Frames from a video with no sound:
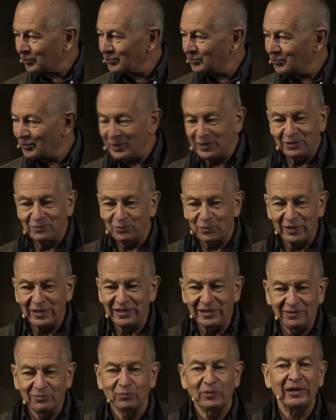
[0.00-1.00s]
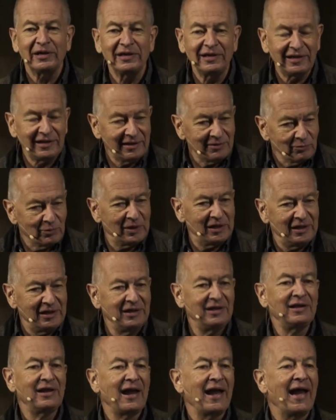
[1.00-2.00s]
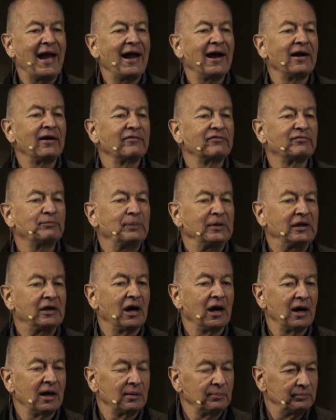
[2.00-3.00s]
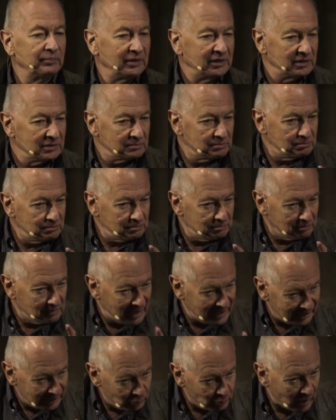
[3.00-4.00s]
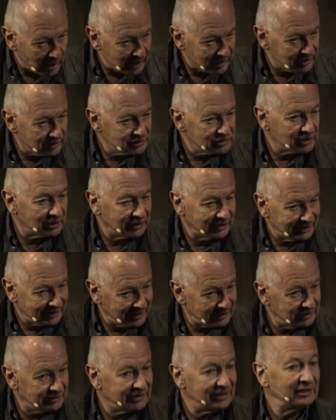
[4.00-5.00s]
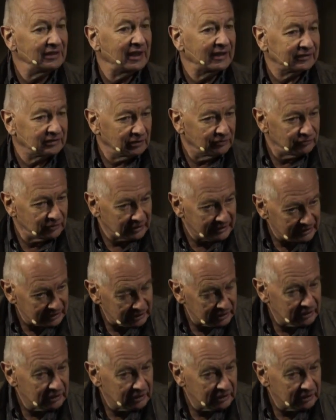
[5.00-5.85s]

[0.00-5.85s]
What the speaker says: we have become in many ways, and again collectively,